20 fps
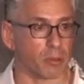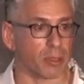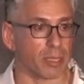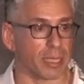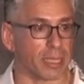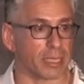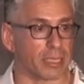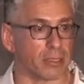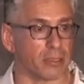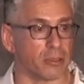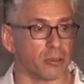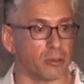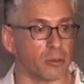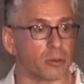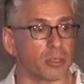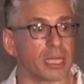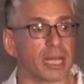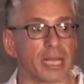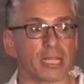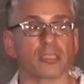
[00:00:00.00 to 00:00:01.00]
Like you
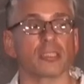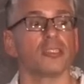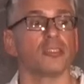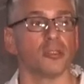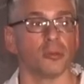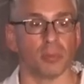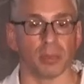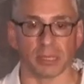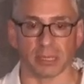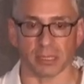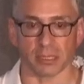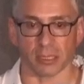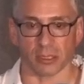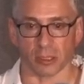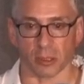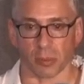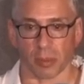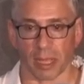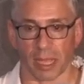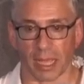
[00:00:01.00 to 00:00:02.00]
can actually do business in
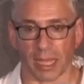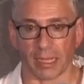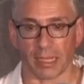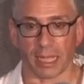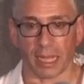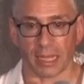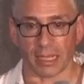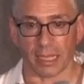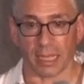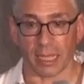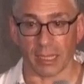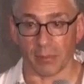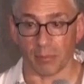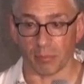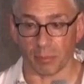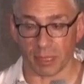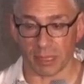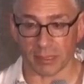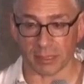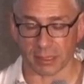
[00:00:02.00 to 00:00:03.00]
Japan and, and
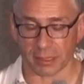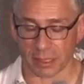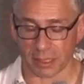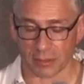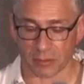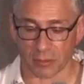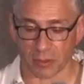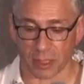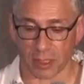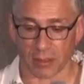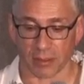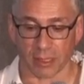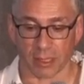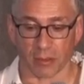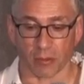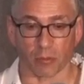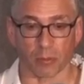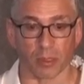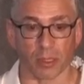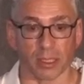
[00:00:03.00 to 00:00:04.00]
be successful there. And they're a
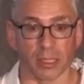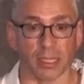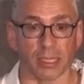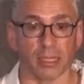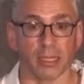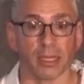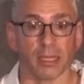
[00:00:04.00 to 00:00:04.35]
really